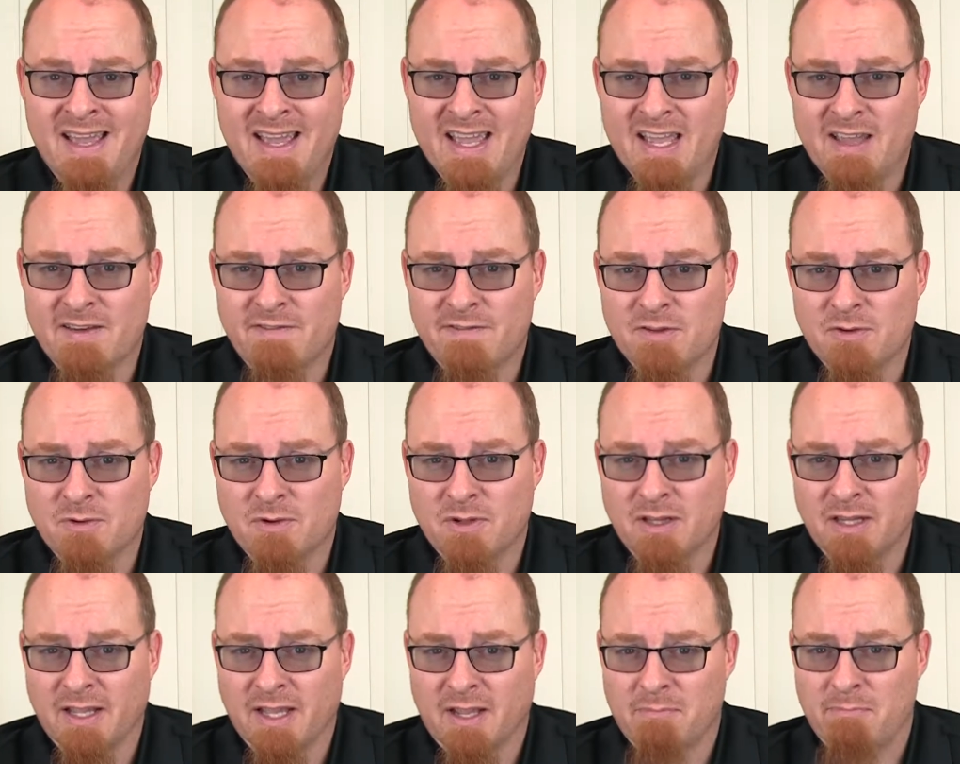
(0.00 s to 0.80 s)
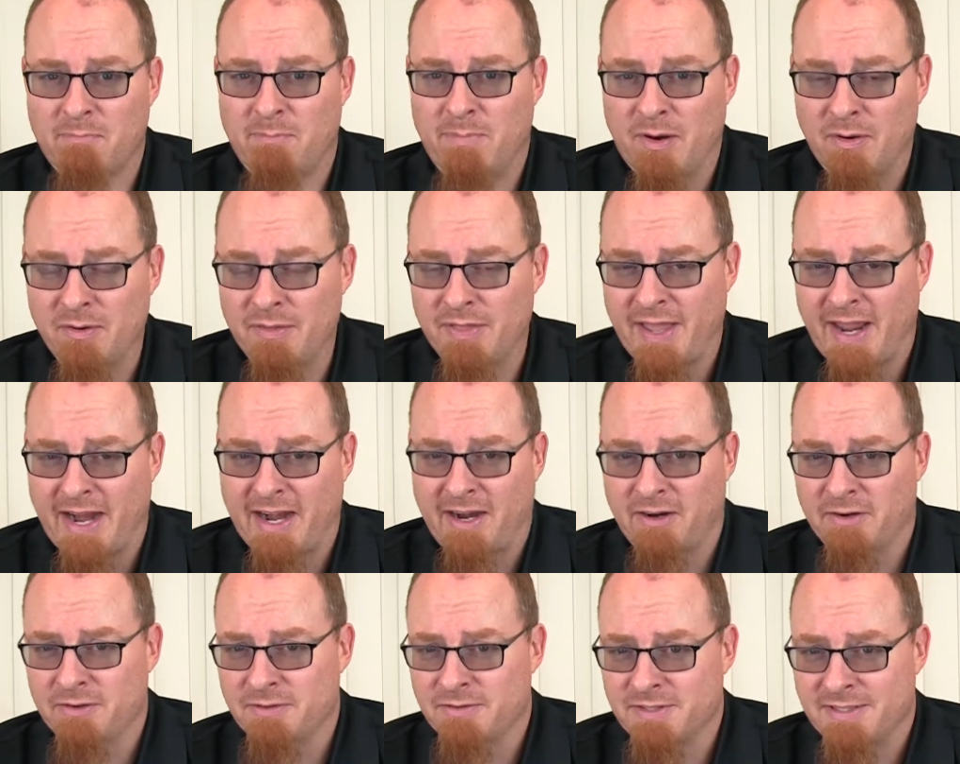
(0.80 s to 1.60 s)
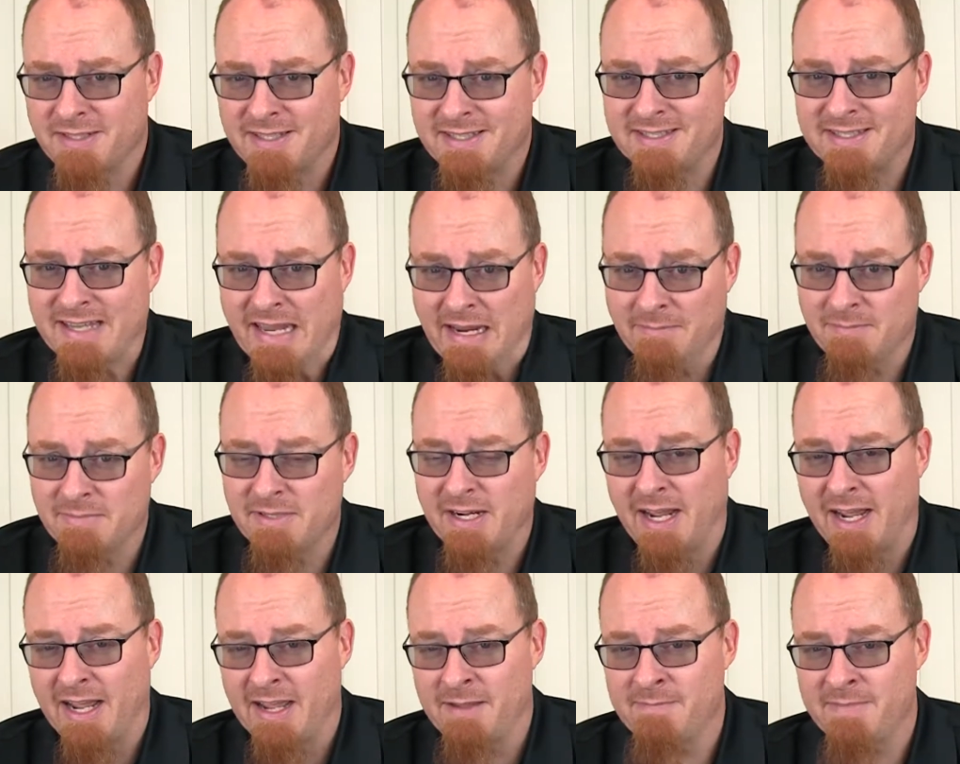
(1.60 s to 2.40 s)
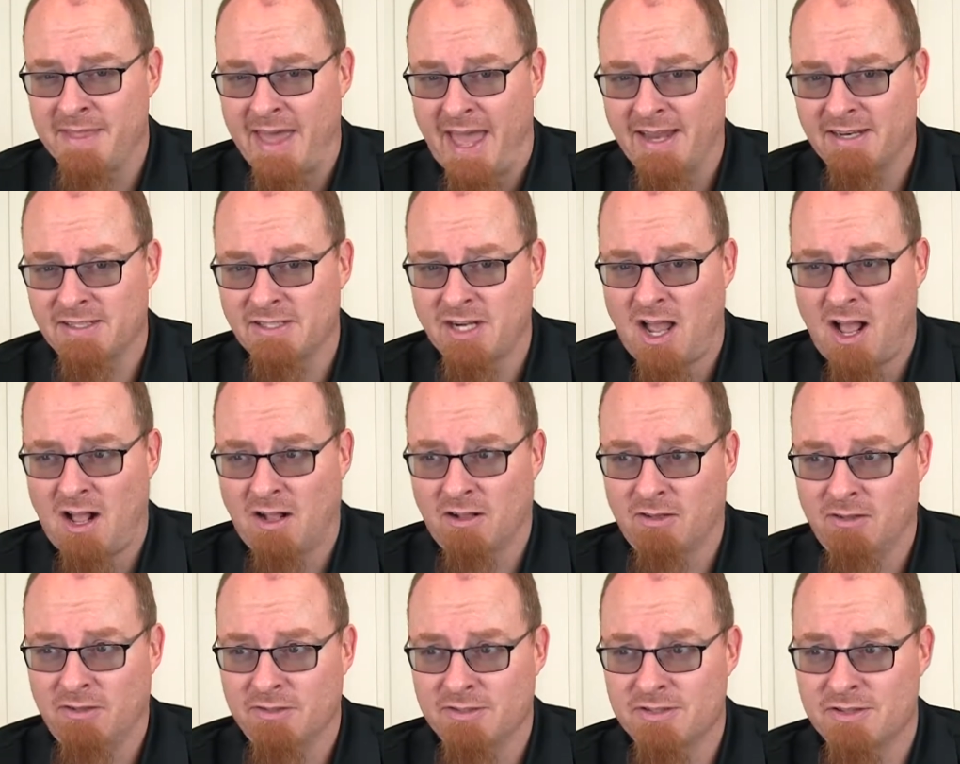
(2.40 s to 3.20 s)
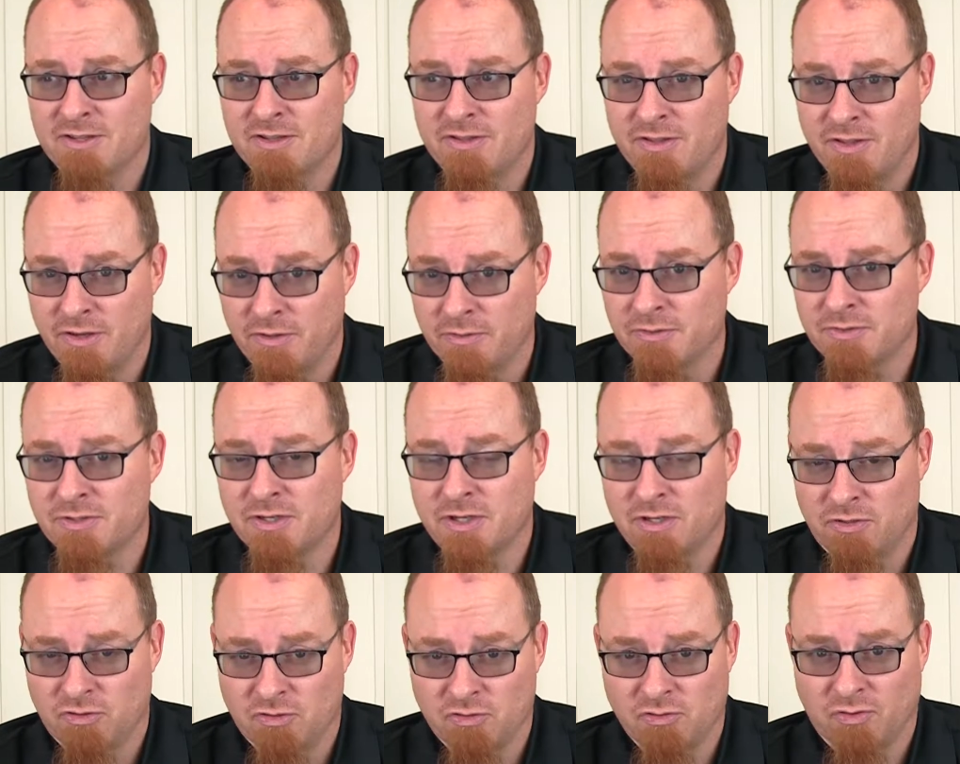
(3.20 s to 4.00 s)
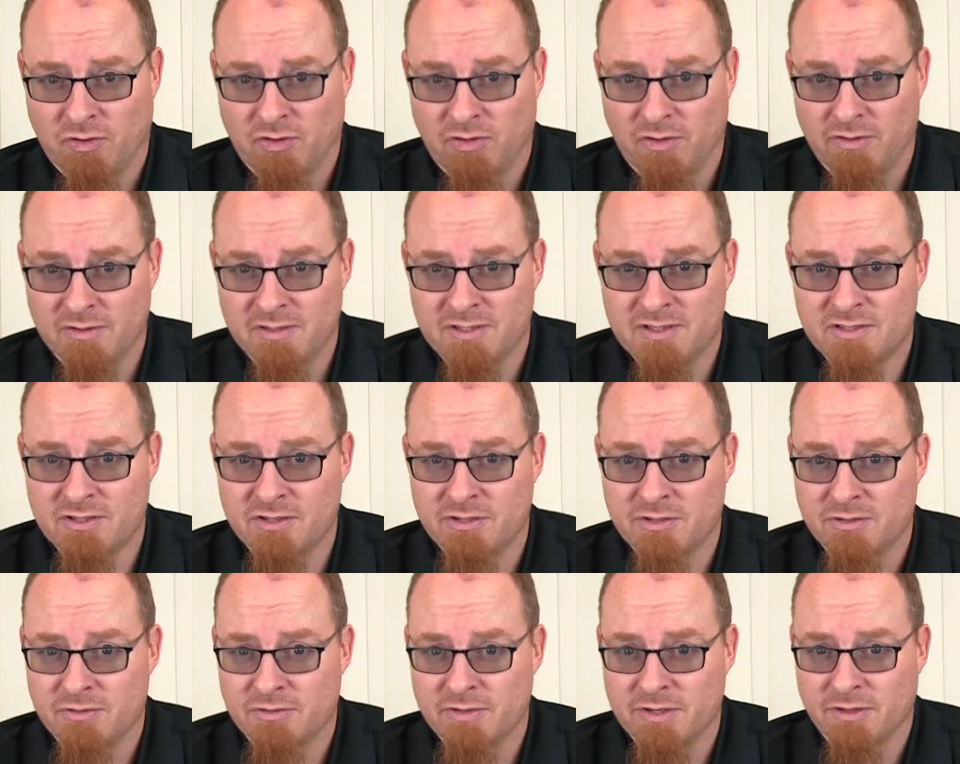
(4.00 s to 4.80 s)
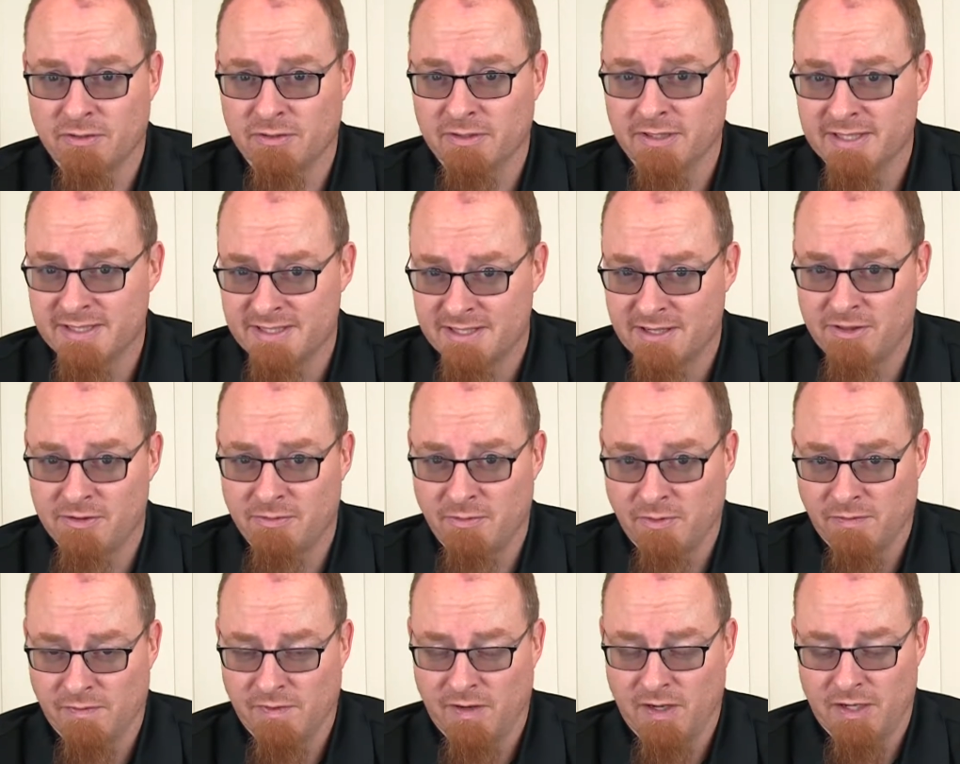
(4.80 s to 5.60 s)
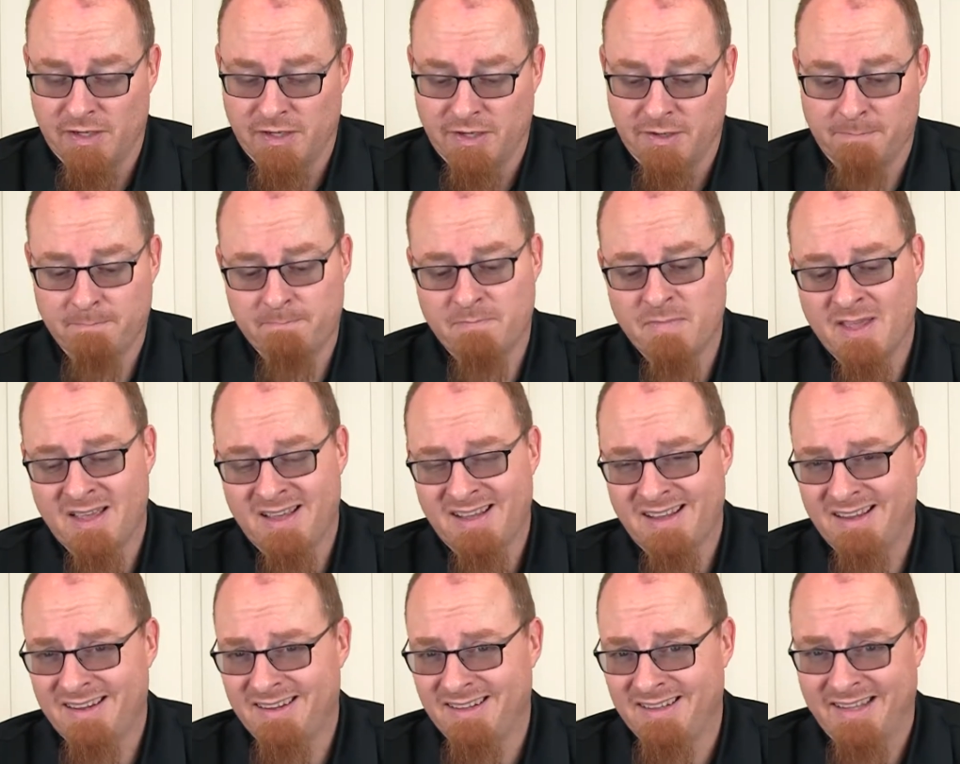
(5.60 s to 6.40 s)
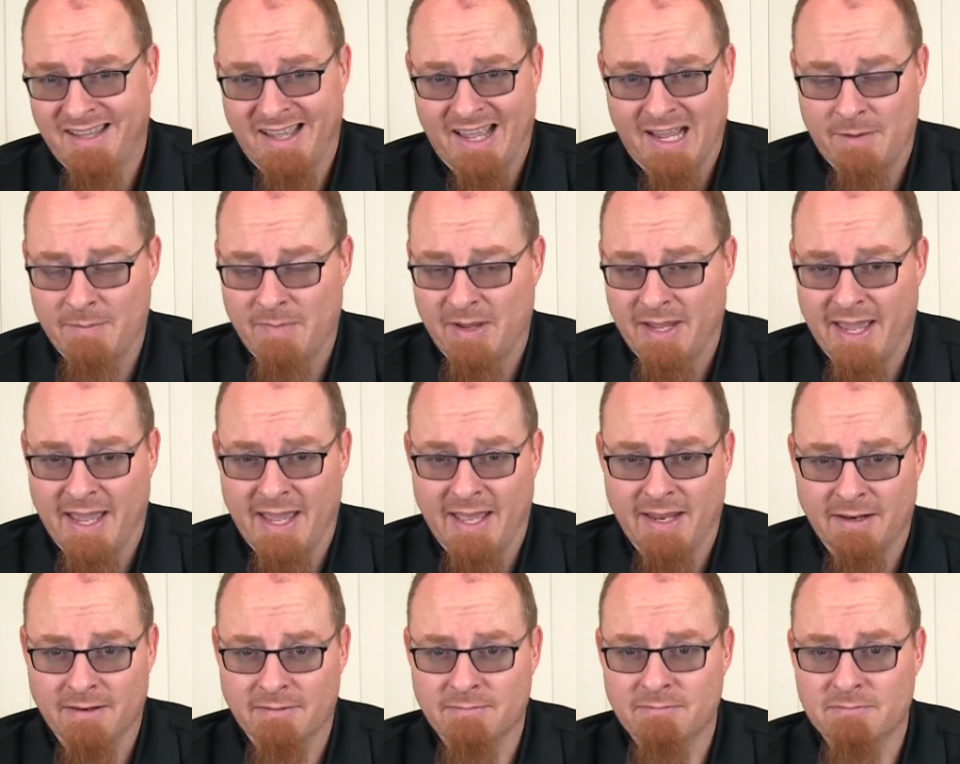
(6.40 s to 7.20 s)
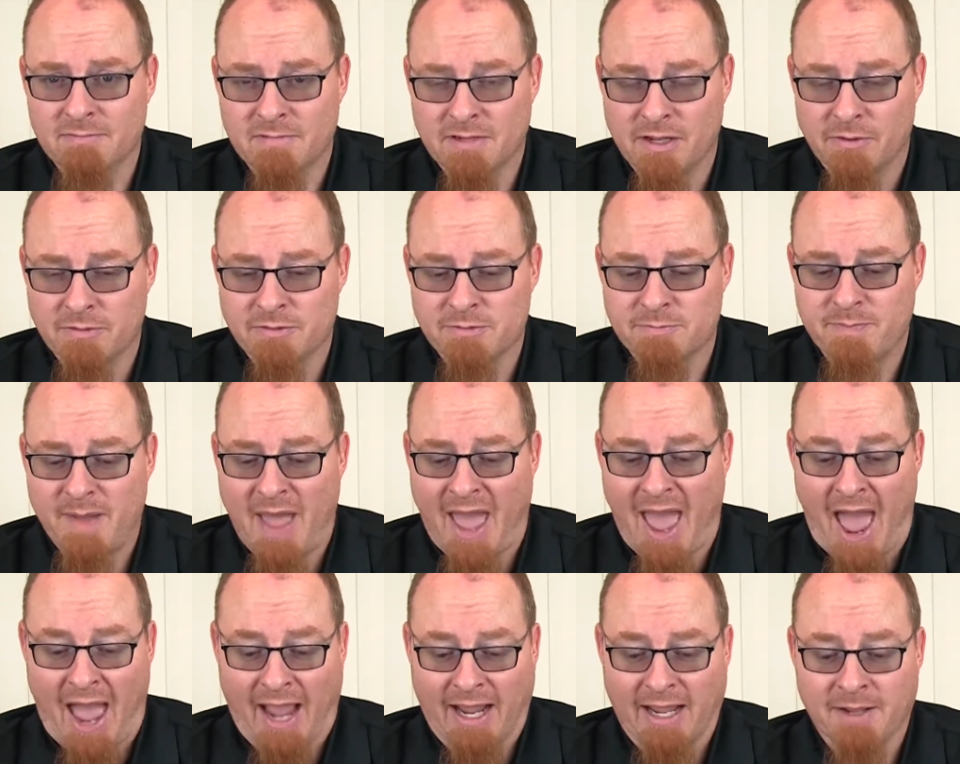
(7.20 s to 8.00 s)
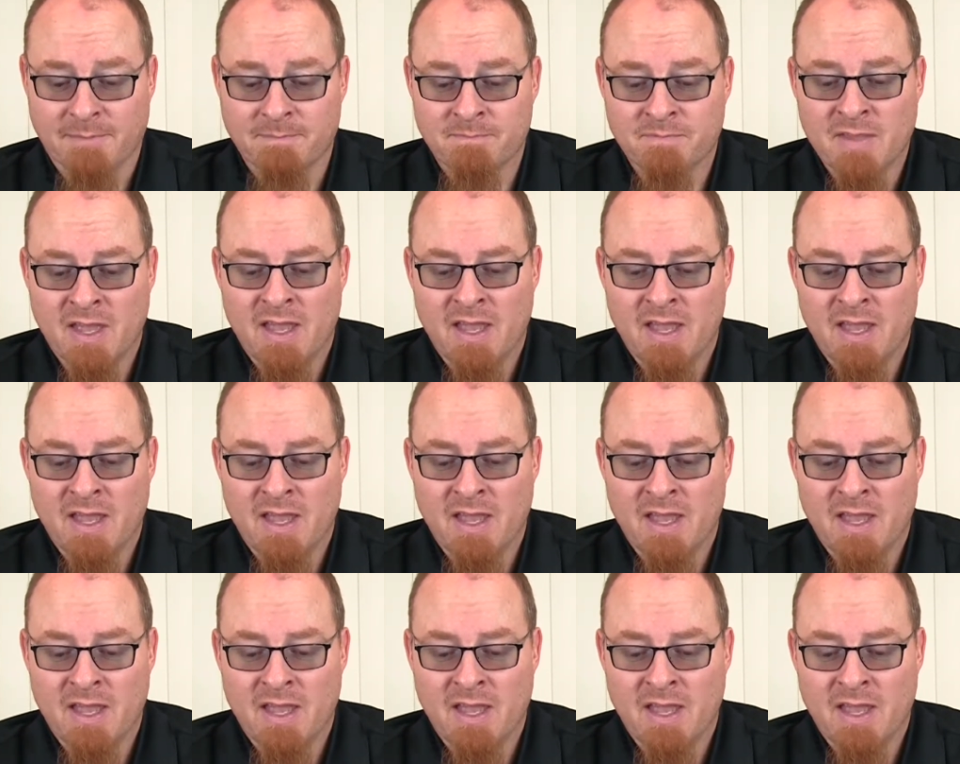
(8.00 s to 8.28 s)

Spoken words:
If you click both arrows at the same time, that toggles those controls to your listen-through volume. Clicking them again goes back.